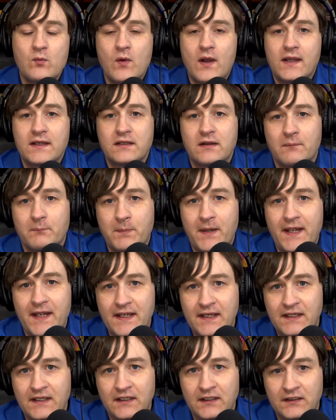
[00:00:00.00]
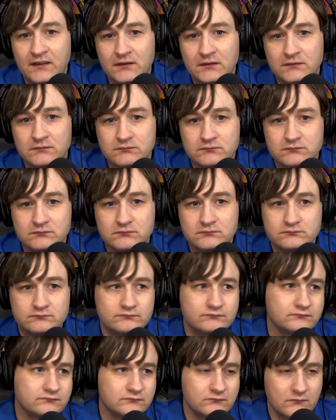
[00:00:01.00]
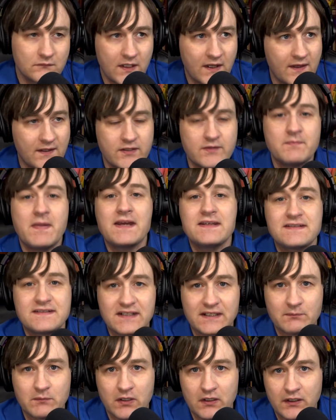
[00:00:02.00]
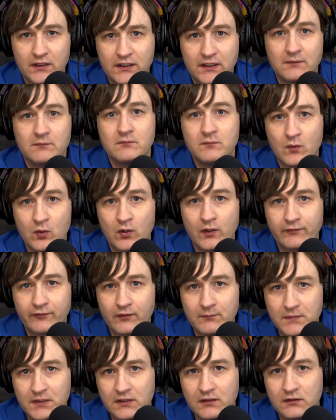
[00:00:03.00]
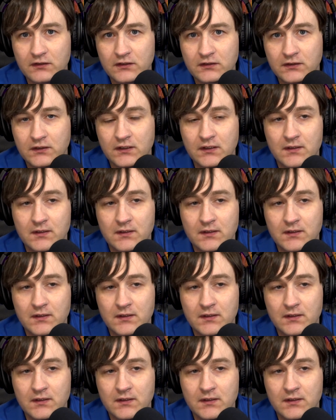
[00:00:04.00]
wind up paying in the domestic market more for milk